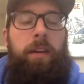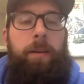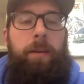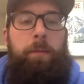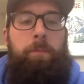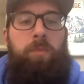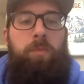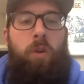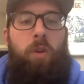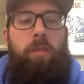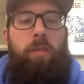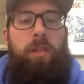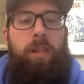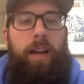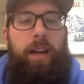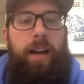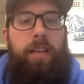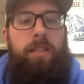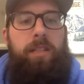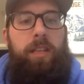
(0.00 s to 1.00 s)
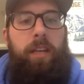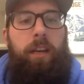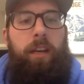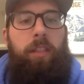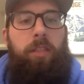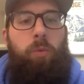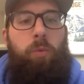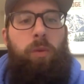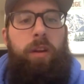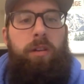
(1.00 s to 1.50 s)
over the last like
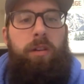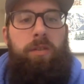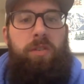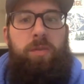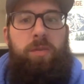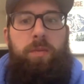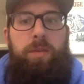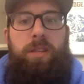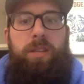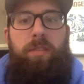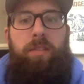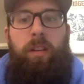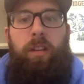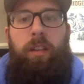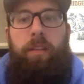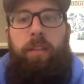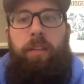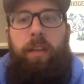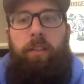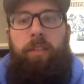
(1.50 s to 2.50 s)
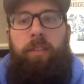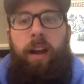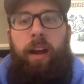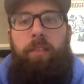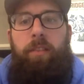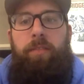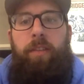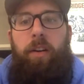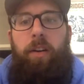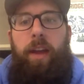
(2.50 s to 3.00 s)
3 years specifically that I've kind of
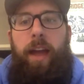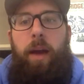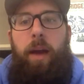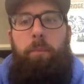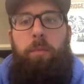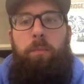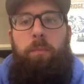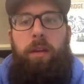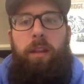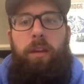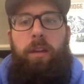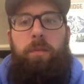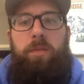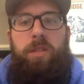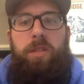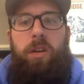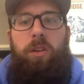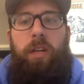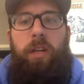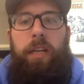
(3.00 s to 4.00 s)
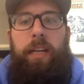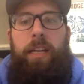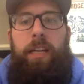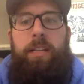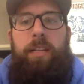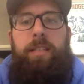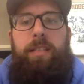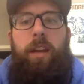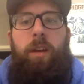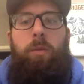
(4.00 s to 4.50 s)
found a happy medium. So
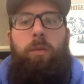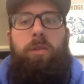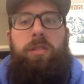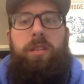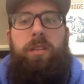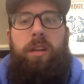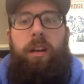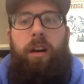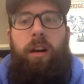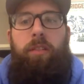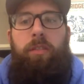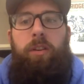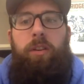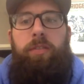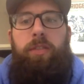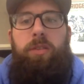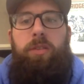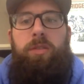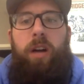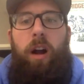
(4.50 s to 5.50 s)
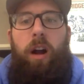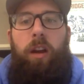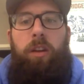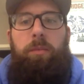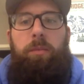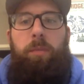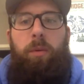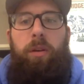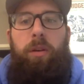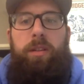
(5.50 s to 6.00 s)
today we're just going to cover a few talking
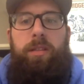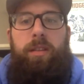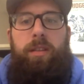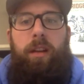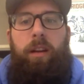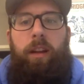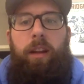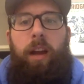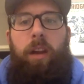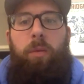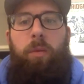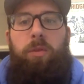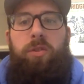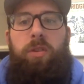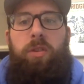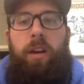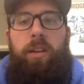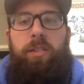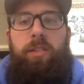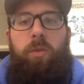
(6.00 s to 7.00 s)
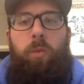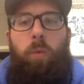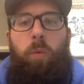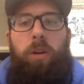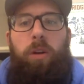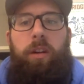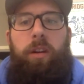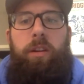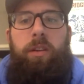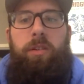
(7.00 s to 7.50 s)
points on kind of what you guys can work
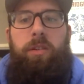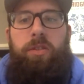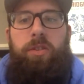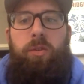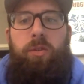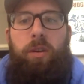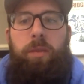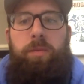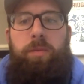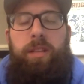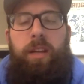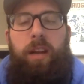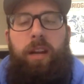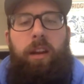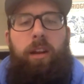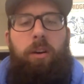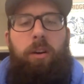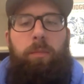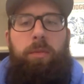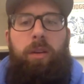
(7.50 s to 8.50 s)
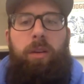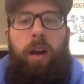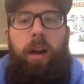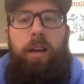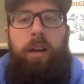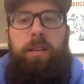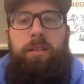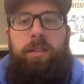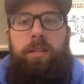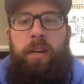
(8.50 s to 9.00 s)
into your scripts to kind of help you
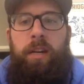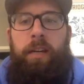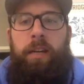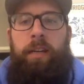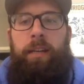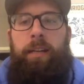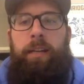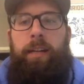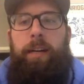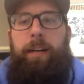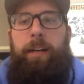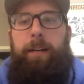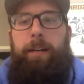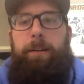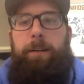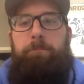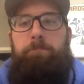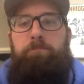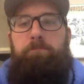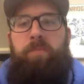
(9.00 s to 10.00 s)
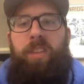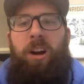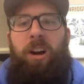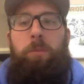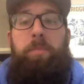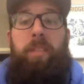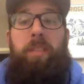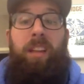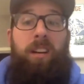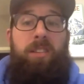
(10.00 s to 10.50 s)
guys help
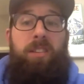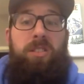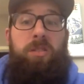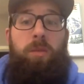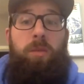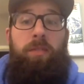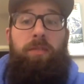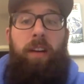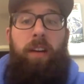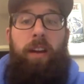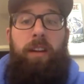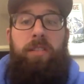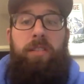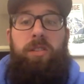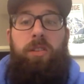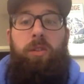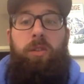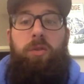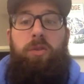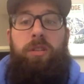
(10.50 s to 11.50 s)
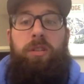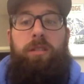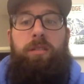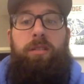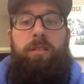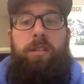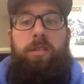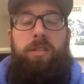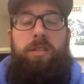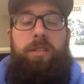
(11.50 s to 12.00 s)
the customer find a solution to
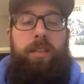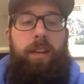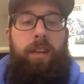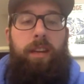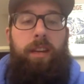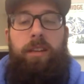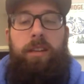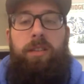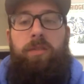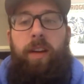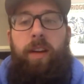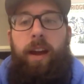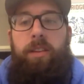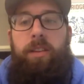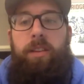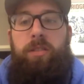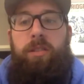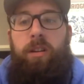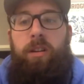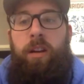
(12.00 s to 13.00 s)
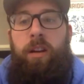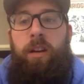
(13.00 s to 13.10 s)
just saying yes faster,